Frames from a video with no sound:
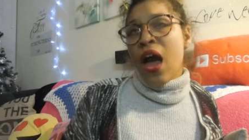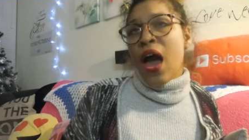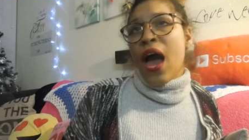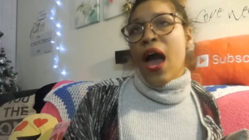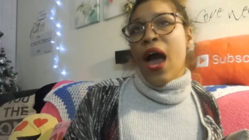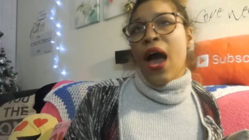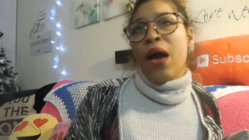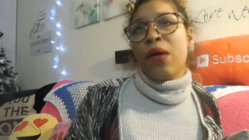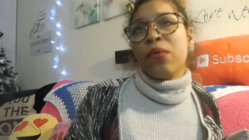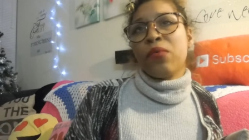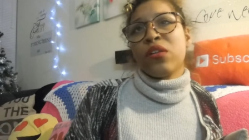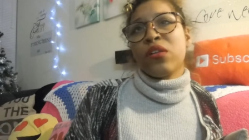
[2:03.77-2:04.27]

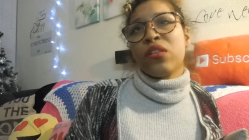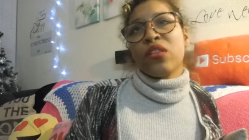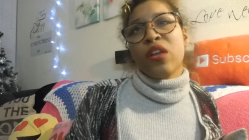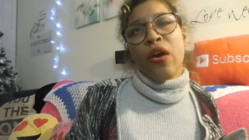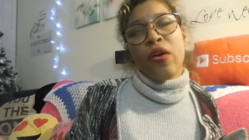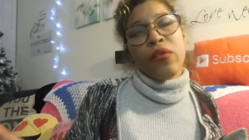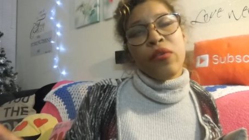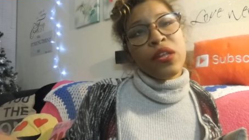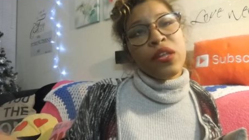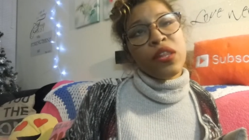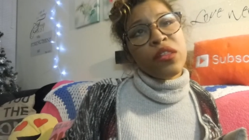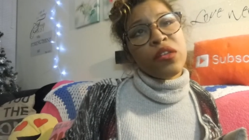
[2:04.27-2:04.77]
I was
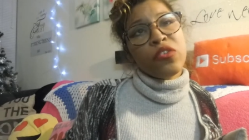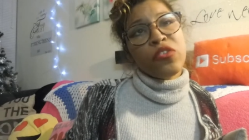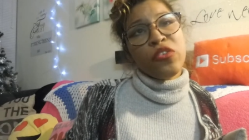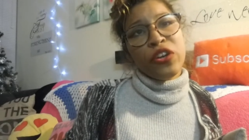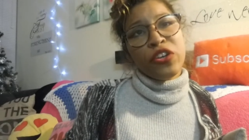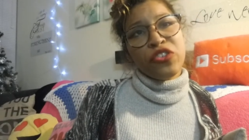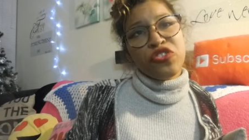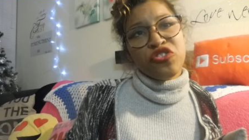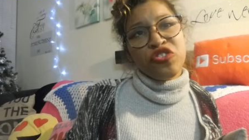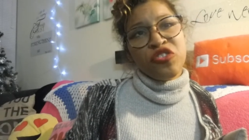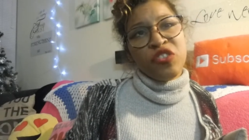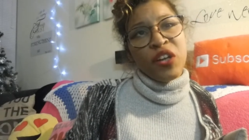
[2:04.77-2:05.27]
always a
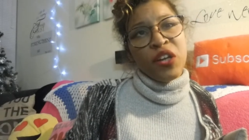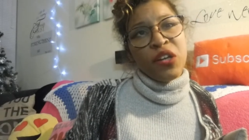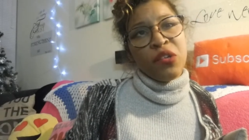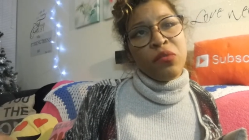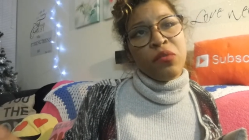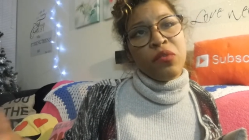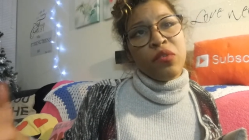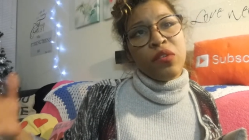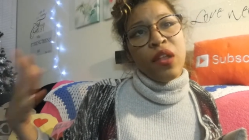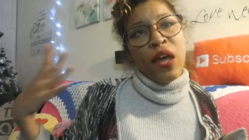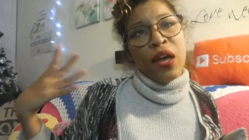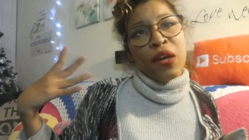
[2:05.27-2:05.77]
Christian.
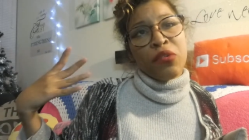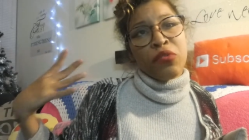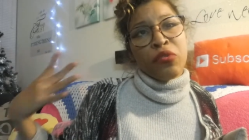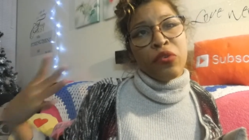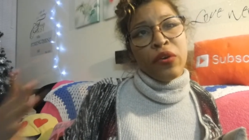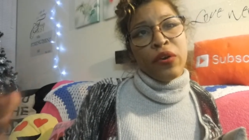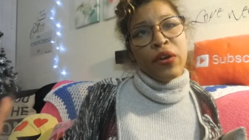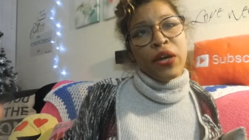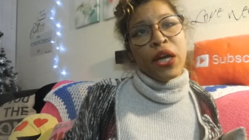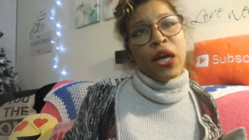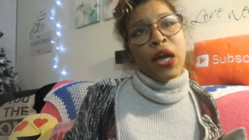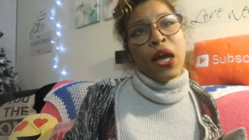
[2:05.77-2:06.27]
Like
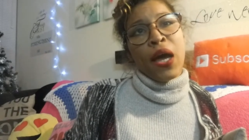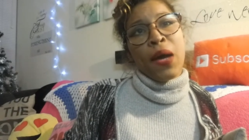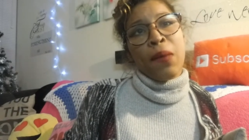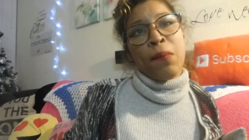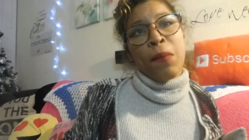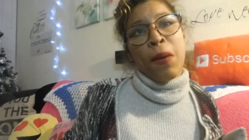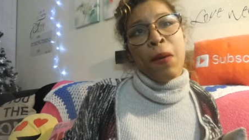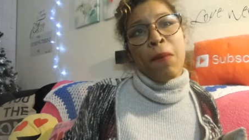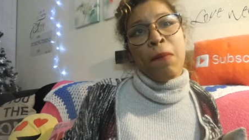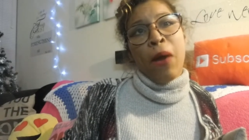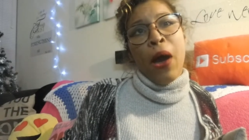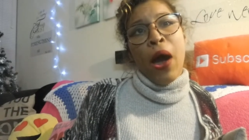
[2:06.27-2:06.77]
growing
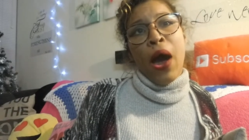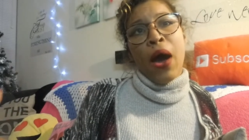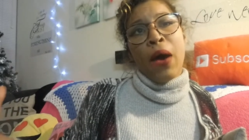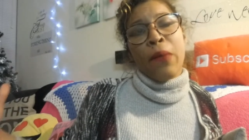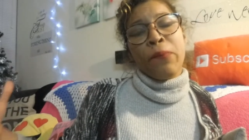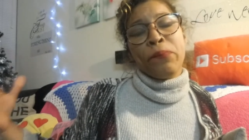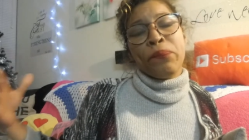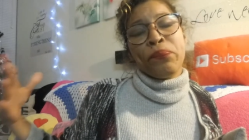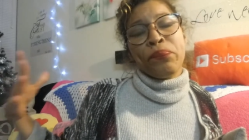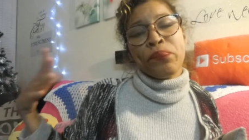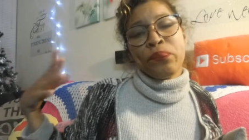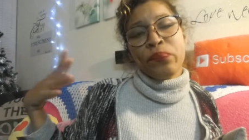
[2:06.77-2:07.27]
up, my
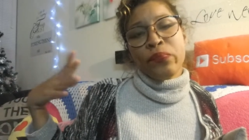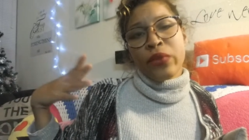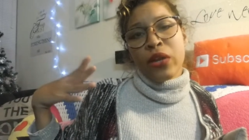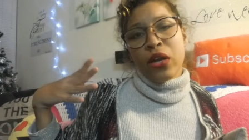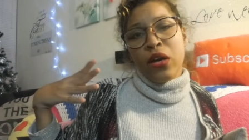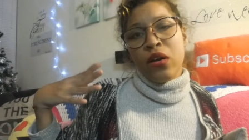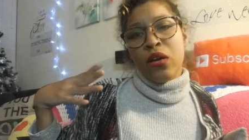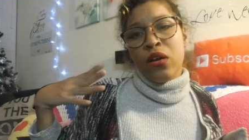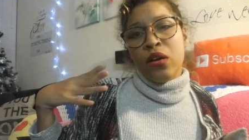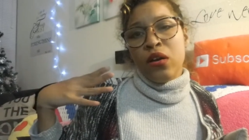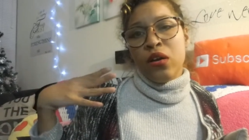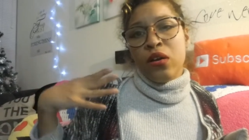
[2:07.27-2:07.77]
mom,
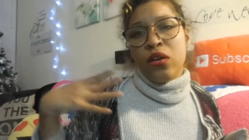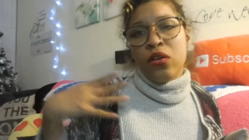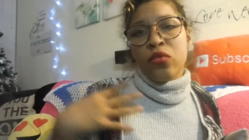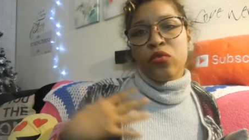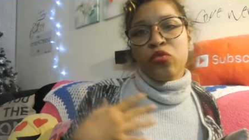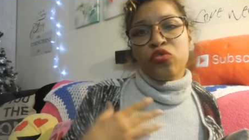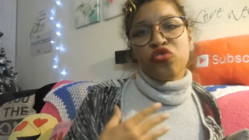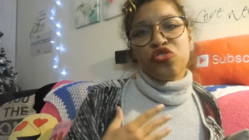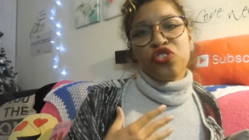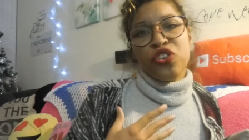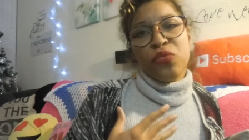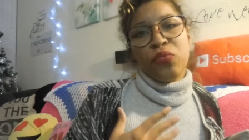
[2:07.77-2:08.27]

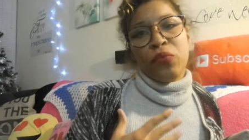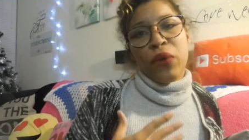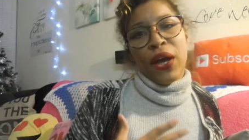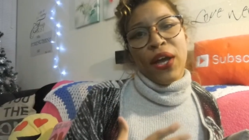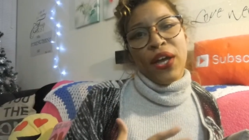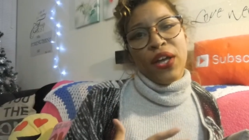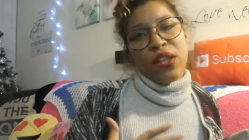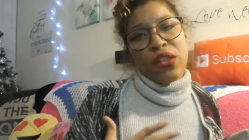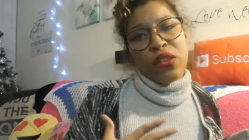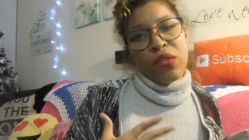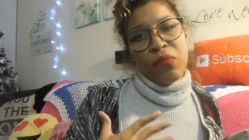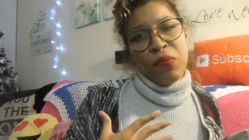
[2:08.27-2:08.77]
she
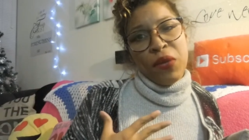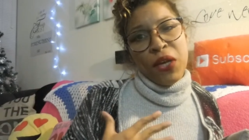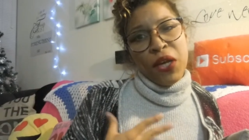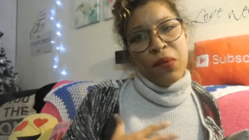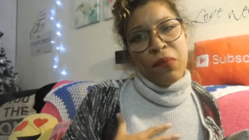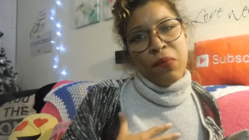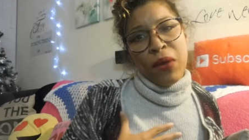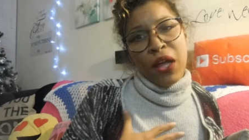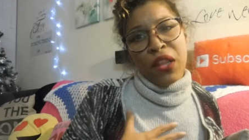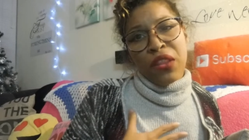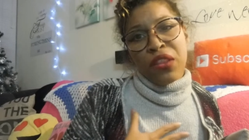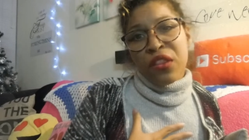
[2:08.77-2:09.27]
raised me
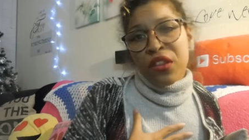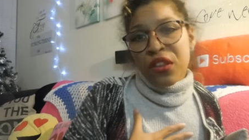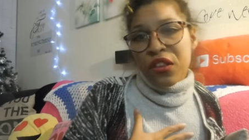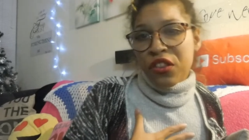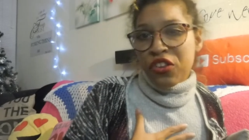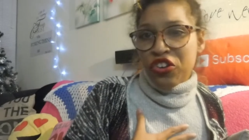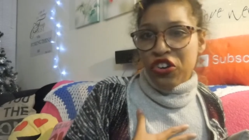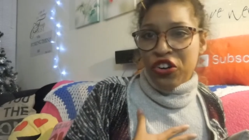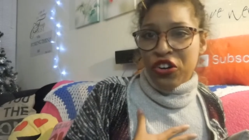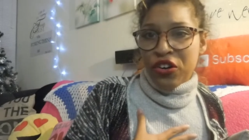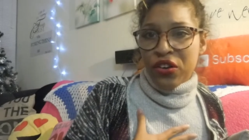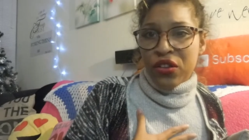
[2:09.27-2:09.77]
and my
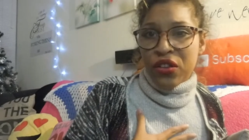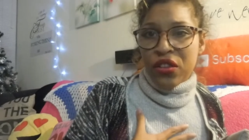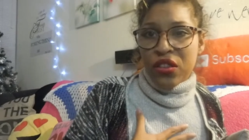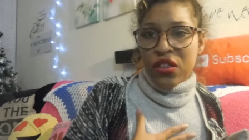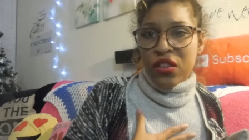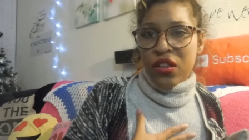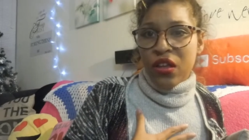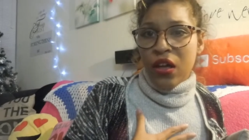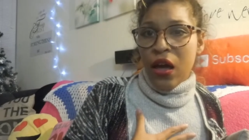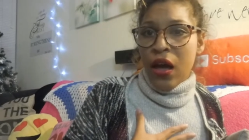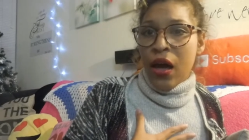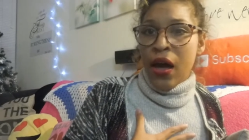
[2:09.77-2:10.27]
sisters
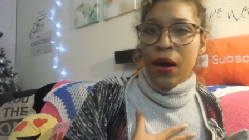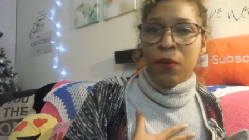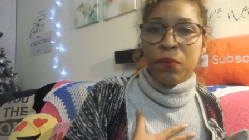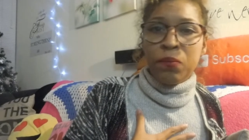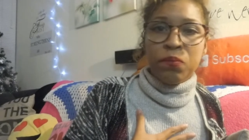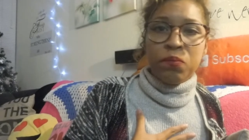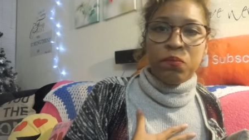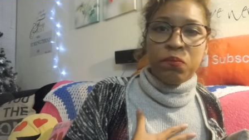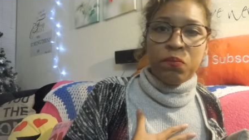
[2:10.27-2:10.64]
up